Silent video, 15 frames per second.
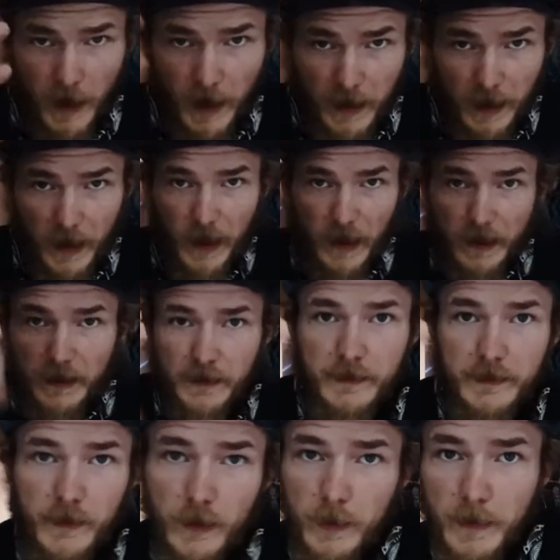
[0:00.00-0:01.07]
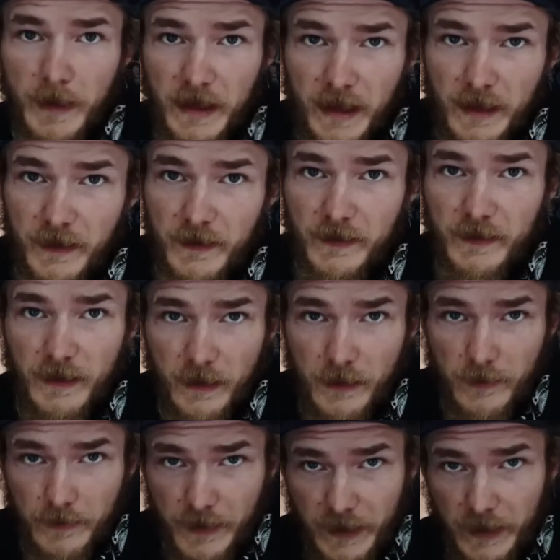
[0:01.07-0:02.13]
Hey guys, so making this
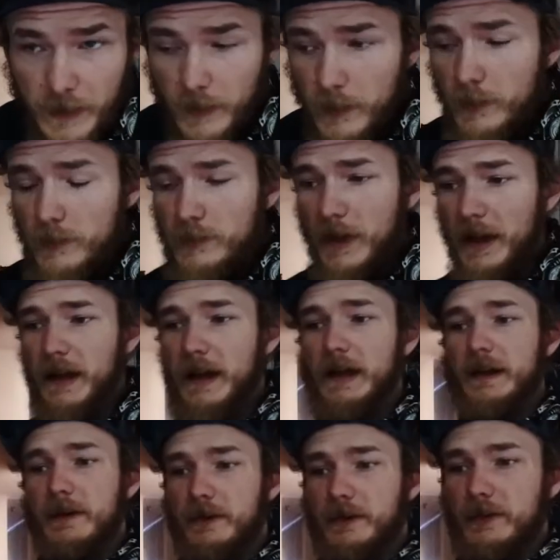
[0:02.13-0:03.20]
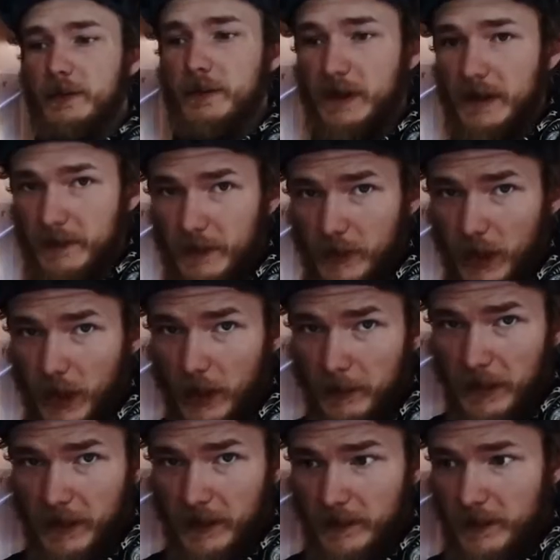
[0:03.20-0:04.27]
little video right here to give a
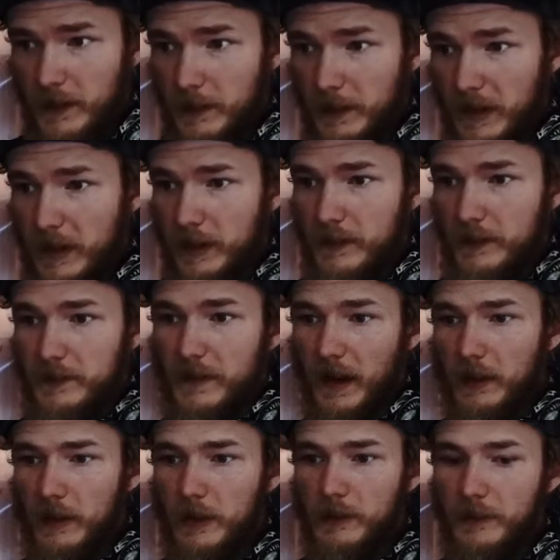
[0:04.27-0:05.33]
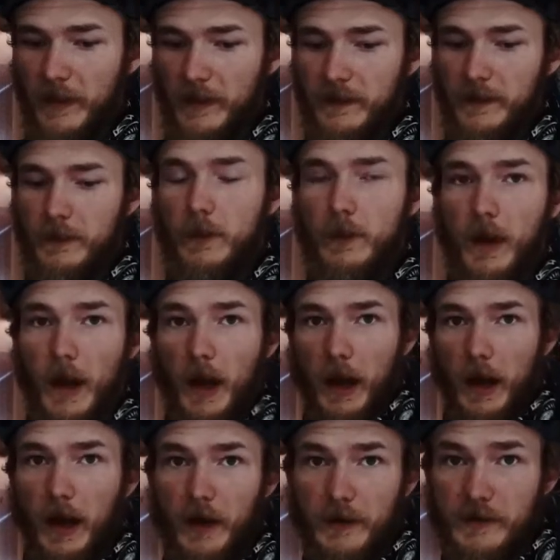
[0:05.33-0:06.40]
comment about Download Festival.
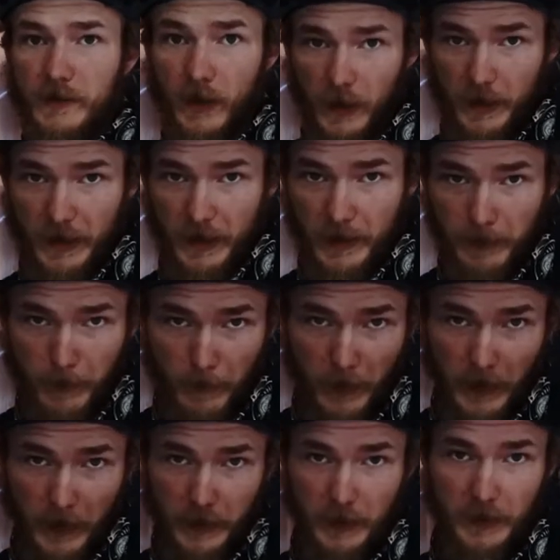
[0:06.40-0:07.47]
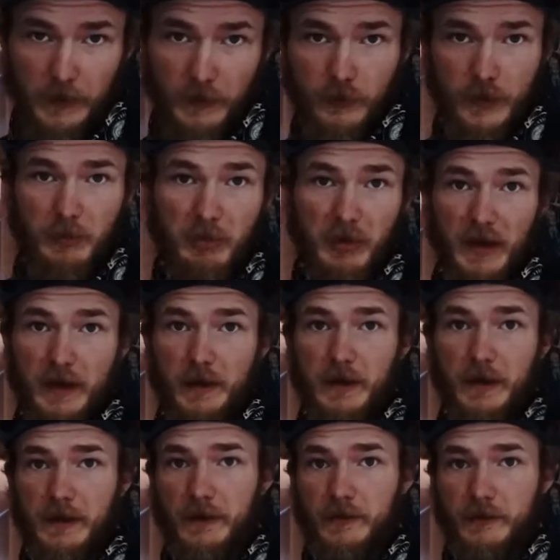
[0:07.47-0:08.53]
I started my trip here
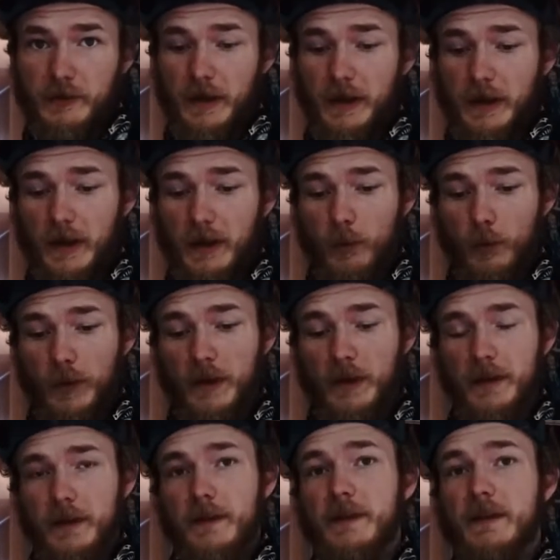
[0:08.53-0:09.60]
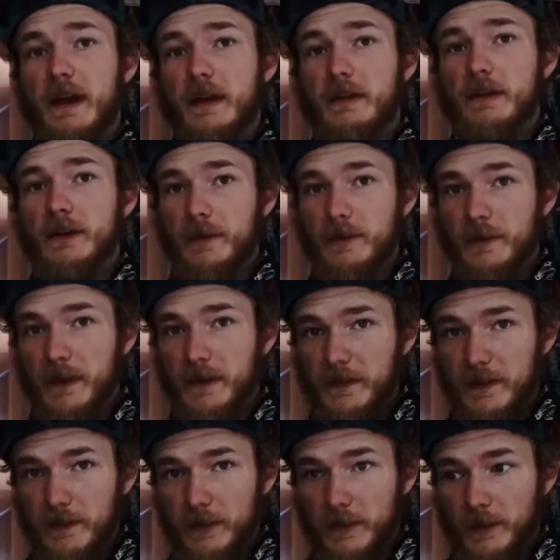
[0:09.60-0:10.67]
in Australia with Download
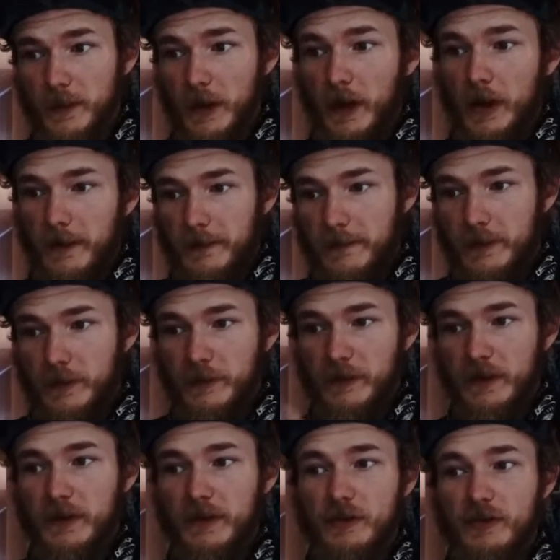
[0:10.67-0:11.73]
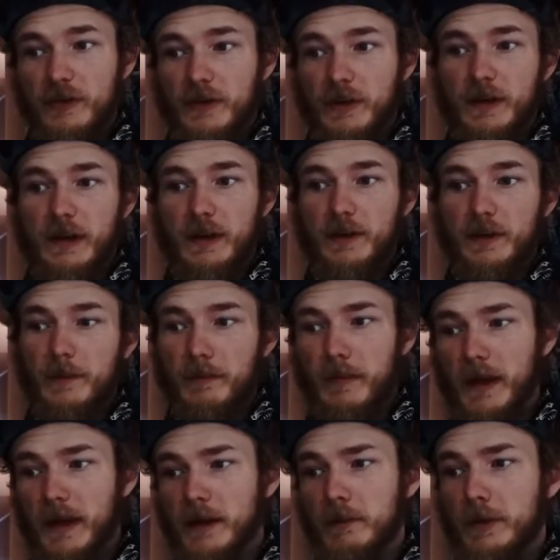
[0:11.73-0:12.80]
Festival. First edition here in
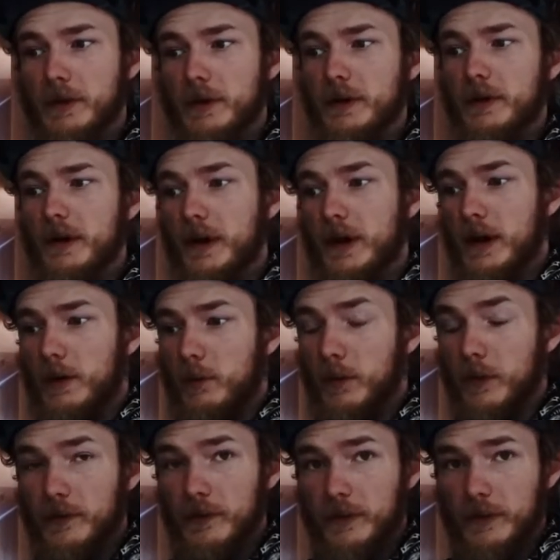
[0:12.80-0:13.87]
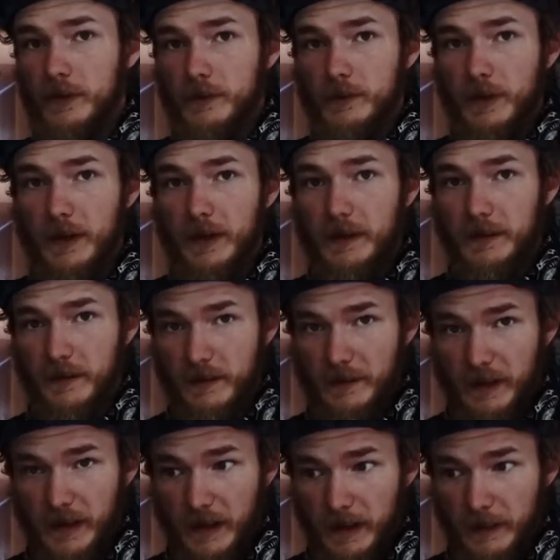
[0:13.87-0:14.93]
Melbourne was a great
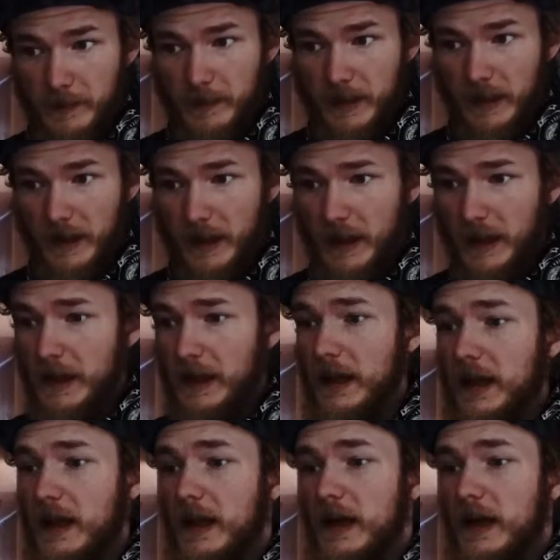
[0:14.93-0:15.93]
time that I had.